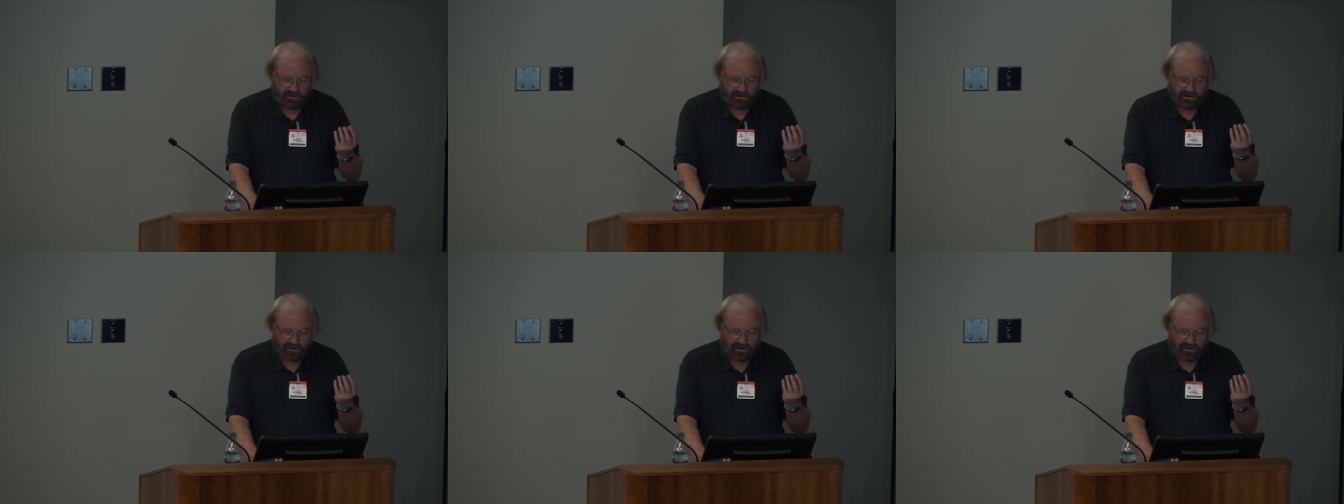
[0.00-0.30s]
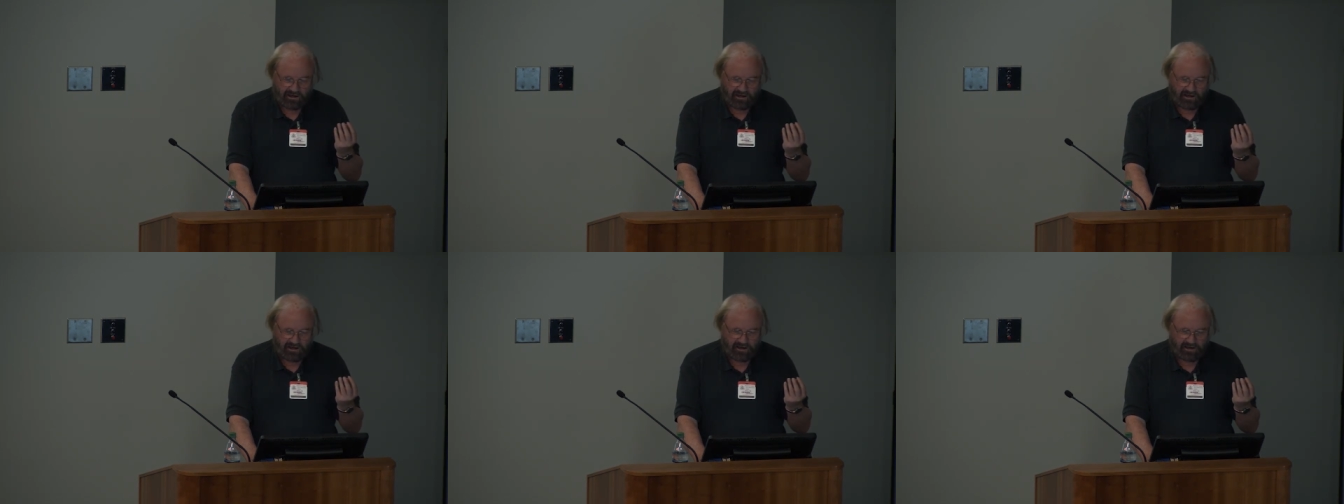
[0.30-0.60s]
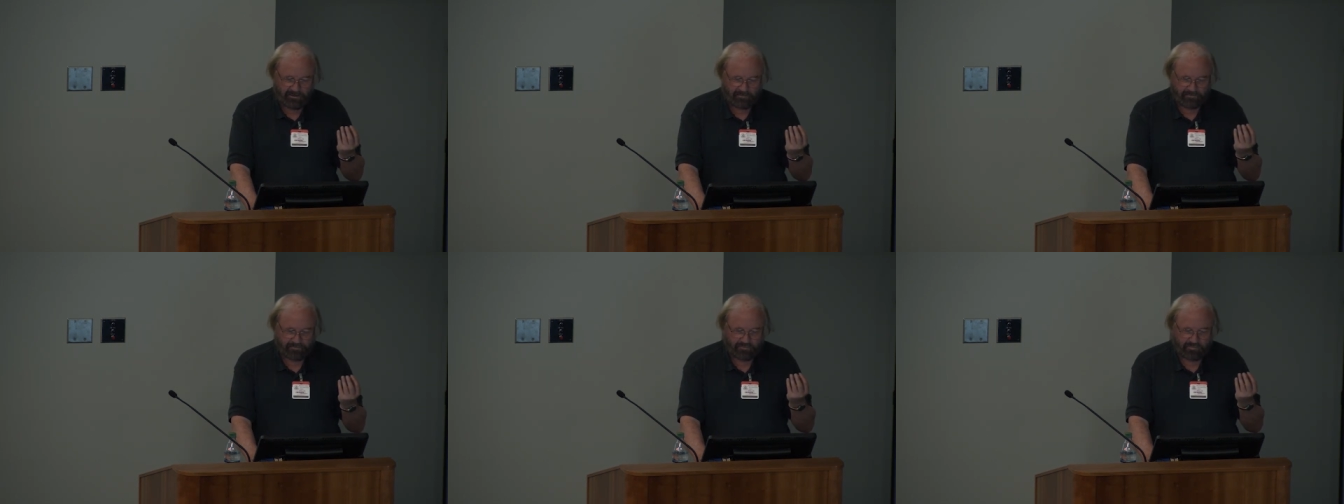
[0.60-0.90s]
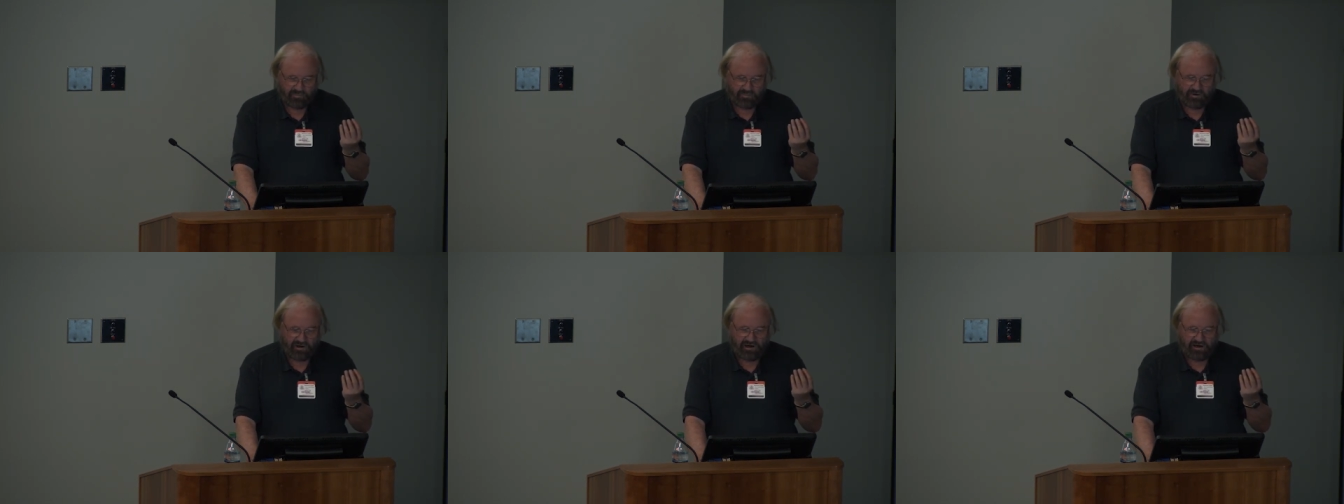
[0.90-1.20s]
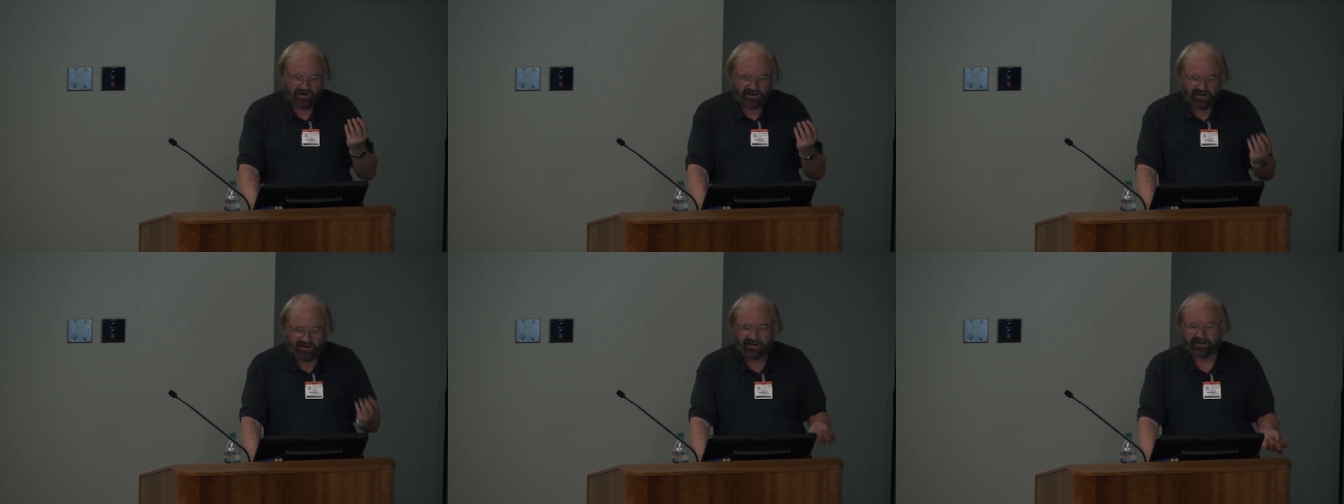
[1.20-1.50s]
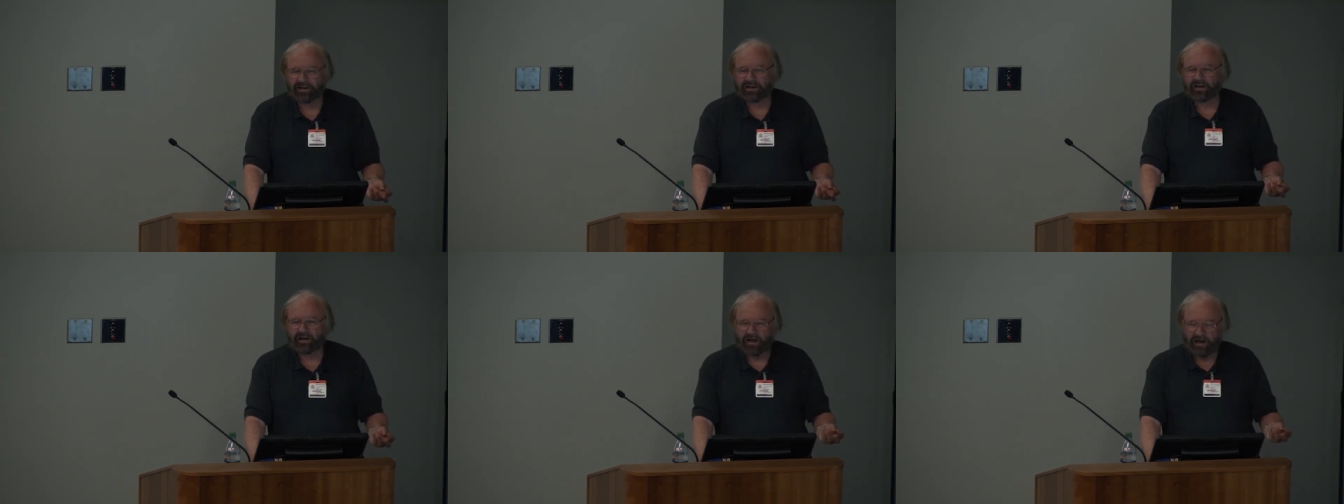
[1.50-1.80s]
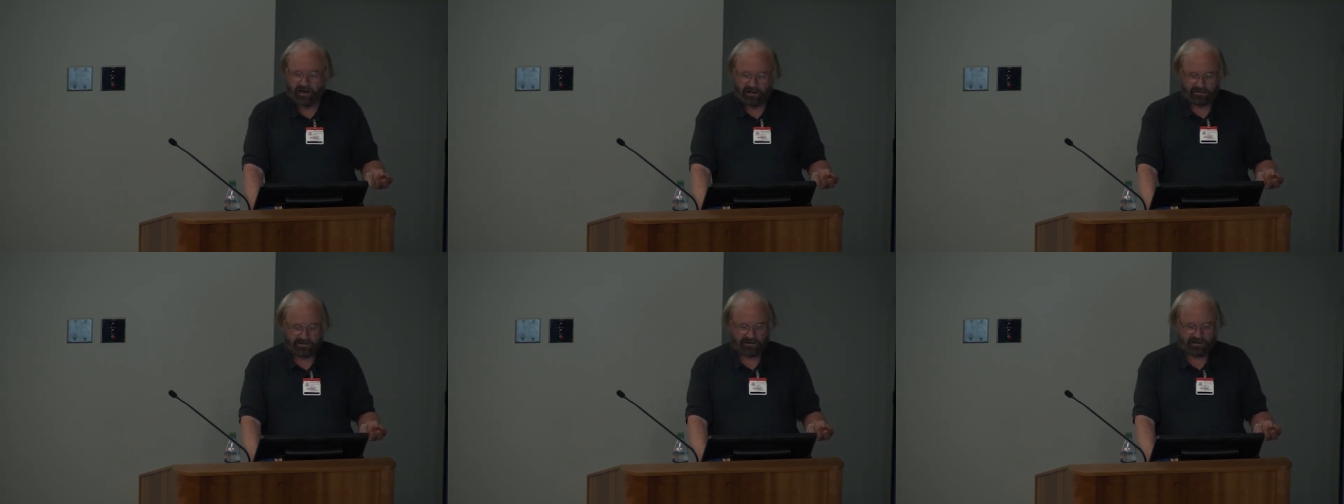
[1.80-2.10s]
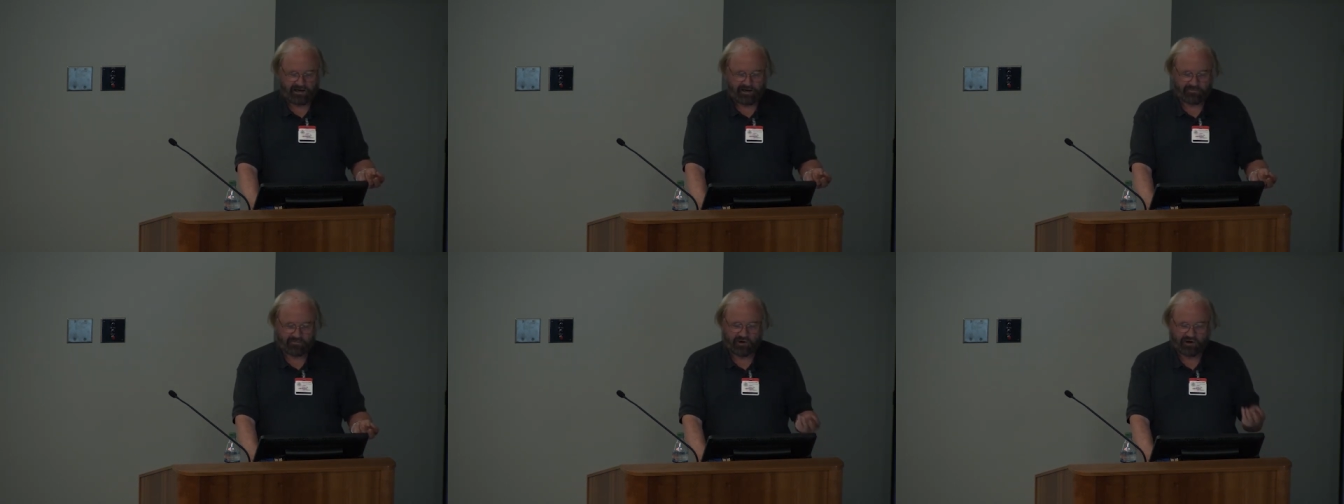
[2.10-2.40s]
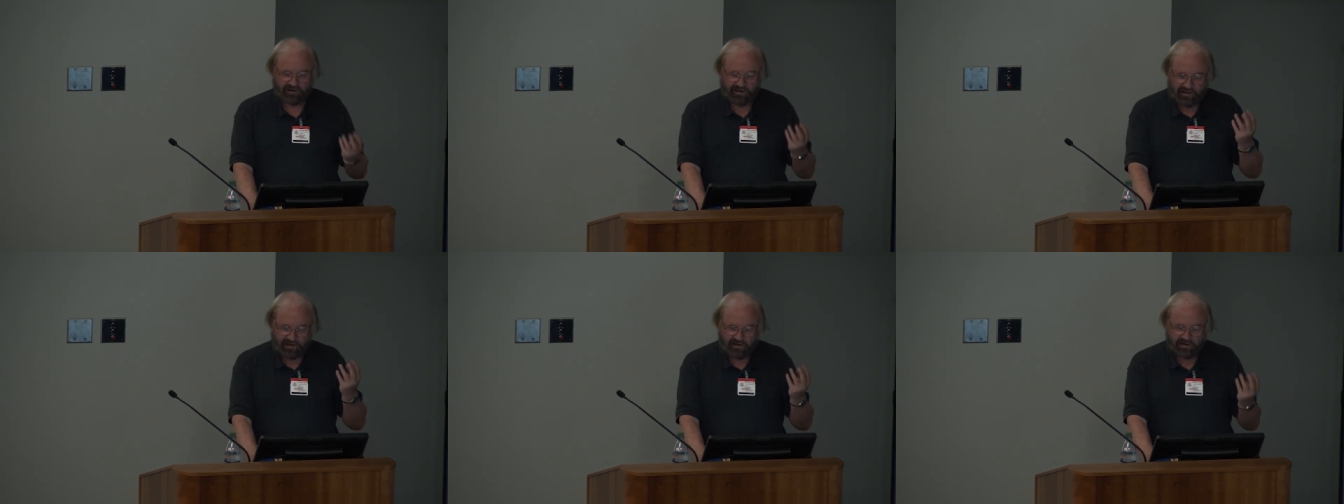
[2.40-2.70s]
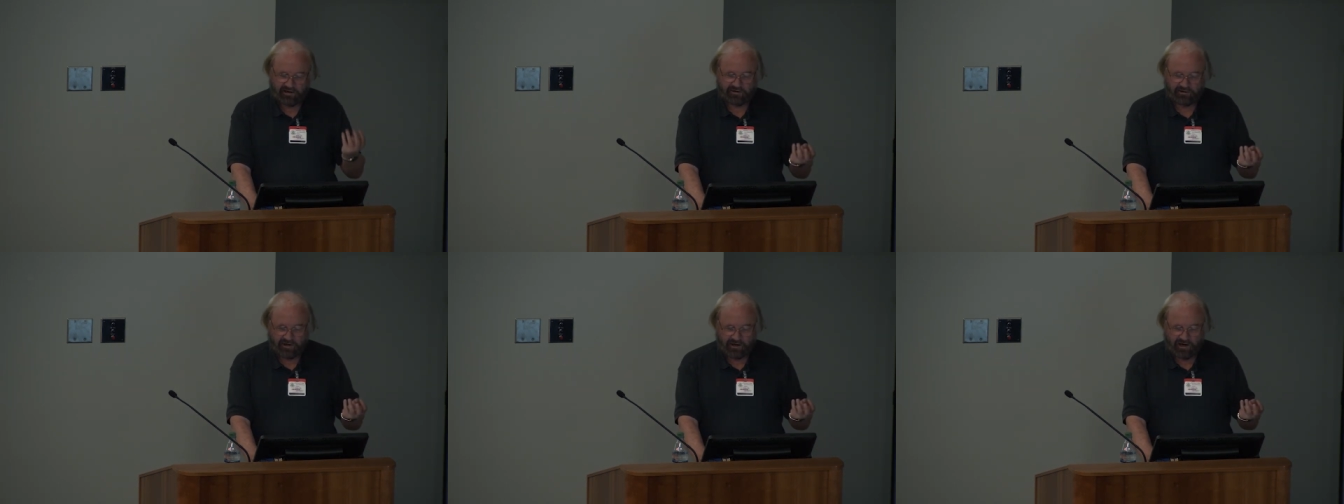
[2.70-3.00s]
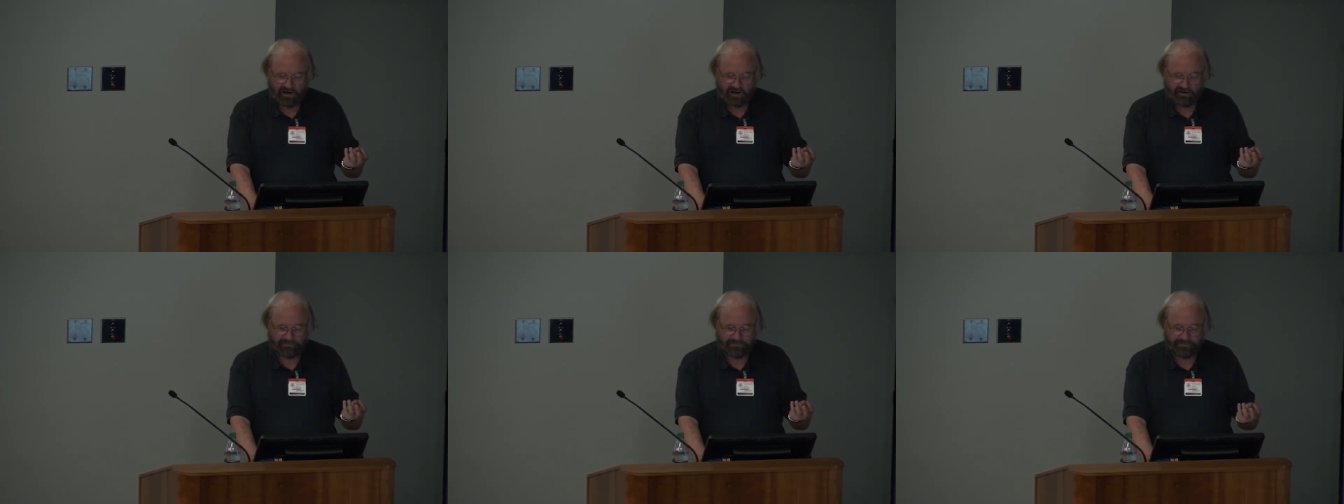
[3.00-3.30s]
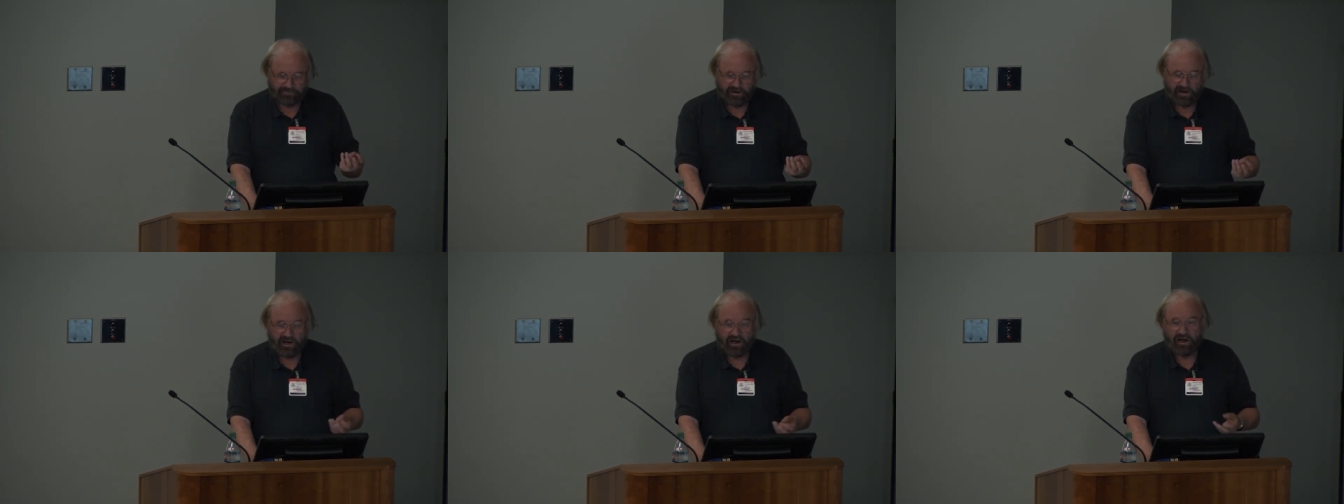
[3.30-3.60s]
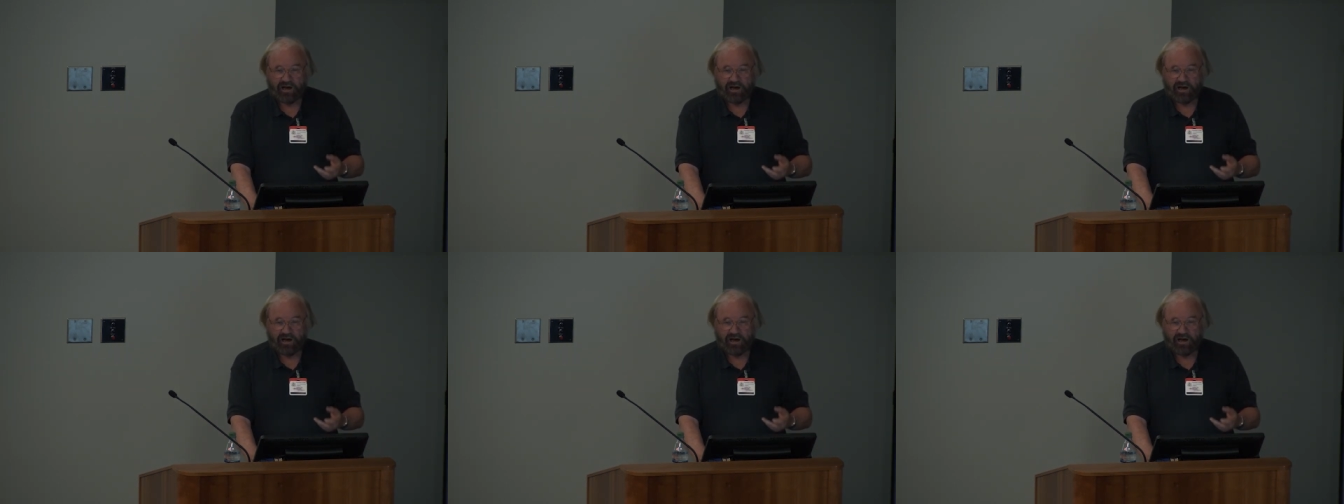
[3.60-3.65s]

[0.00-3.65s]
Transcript: uh, a clear outcome, not clear enough.